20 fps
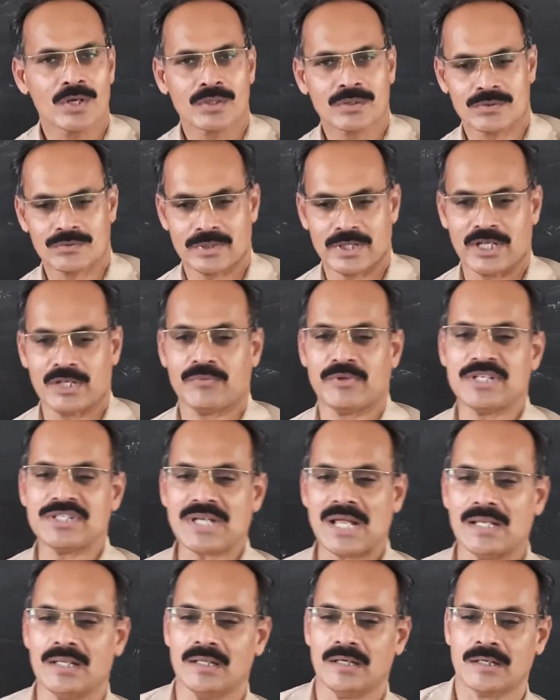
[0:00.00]
Today we
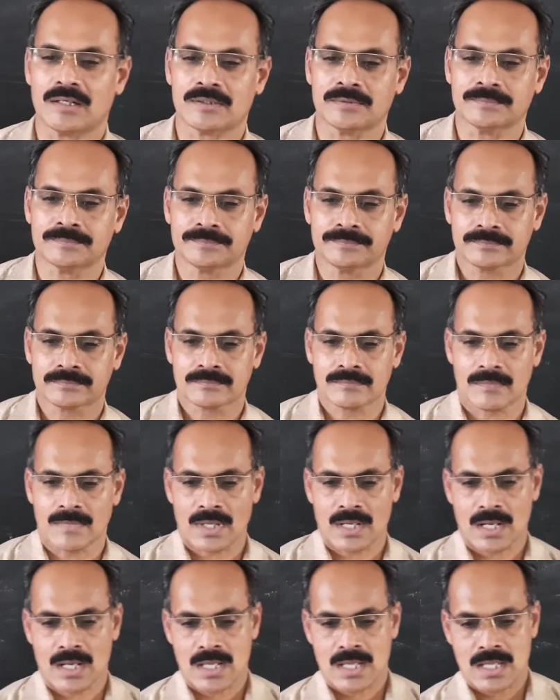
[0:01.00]
shall learn
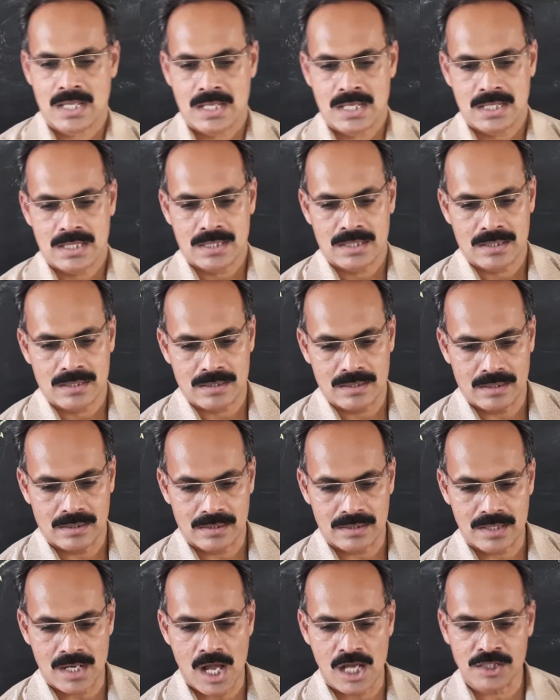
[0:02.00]
the
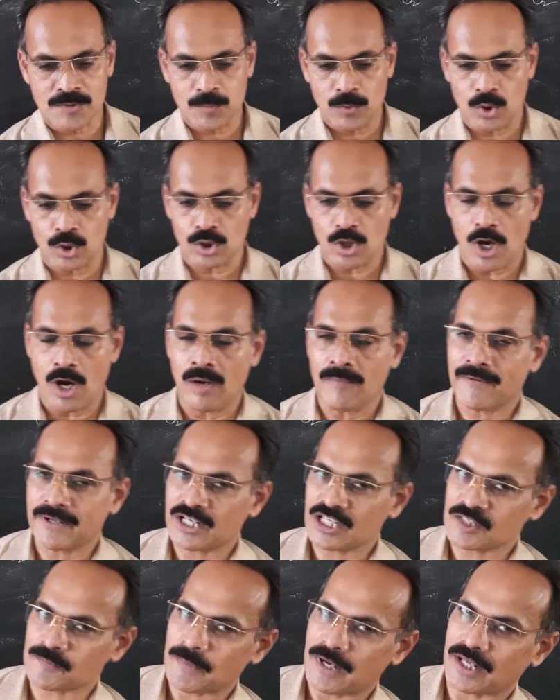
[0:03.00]
transport of
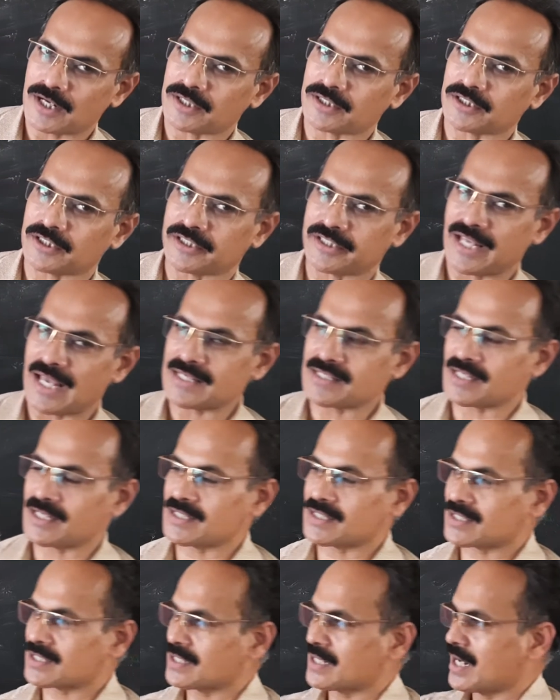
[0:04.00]
respiratory
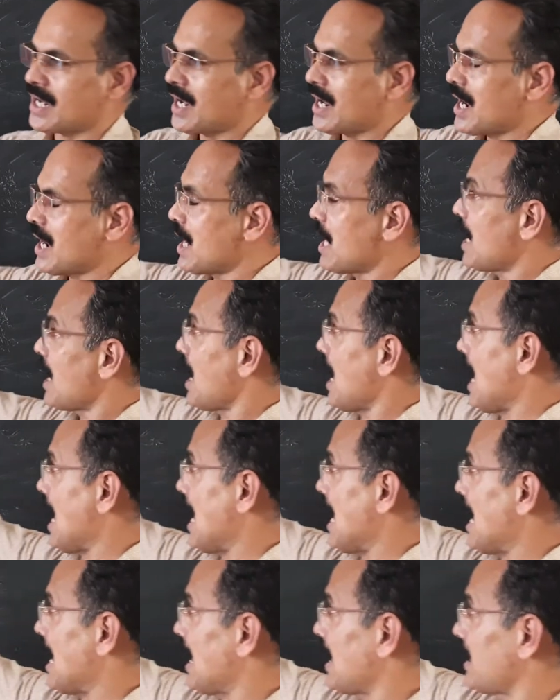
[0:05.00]
gases
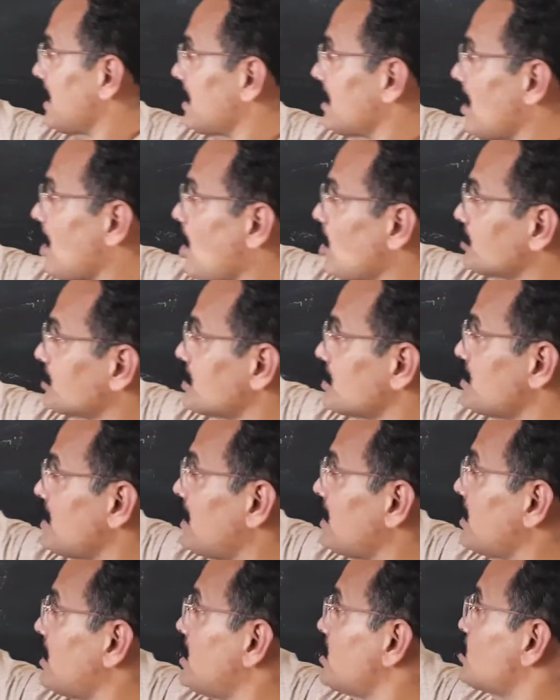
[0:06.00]
and
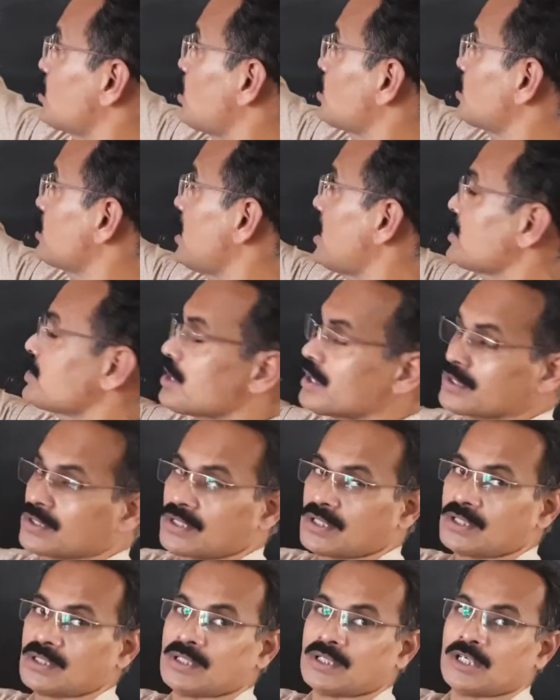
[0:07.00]
oxygen
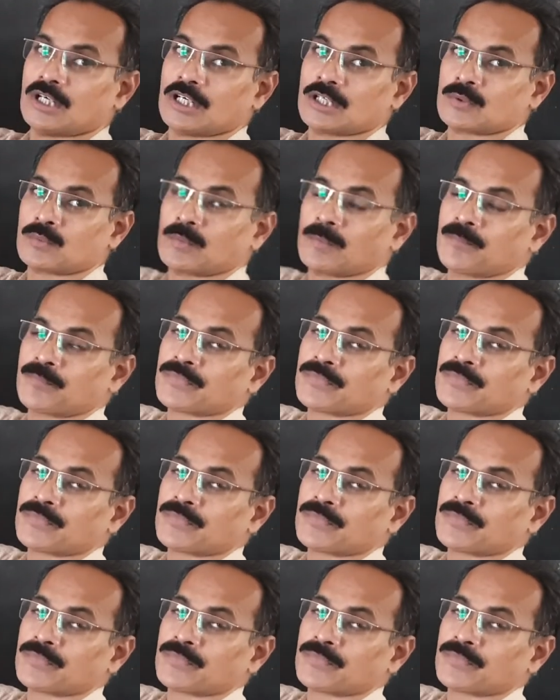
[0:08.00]
dissociation curve